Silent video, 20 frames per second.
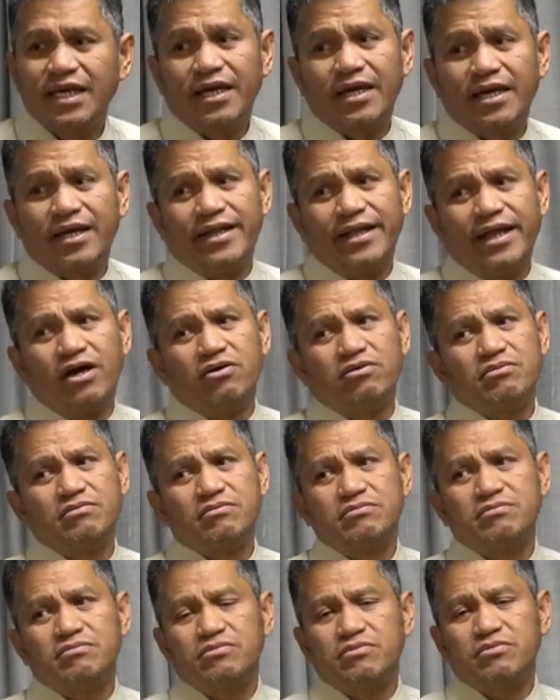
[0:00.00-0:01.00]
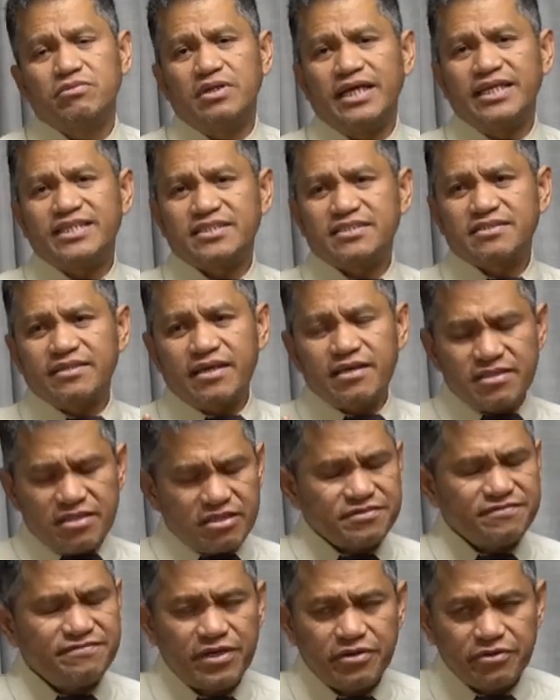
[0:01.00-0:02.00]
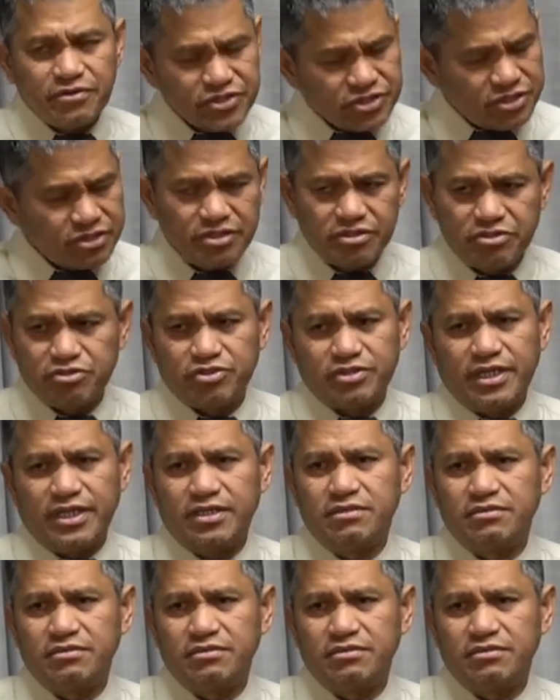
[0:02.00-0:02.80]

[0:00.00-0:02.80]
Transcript: Now, let's think this very seriously.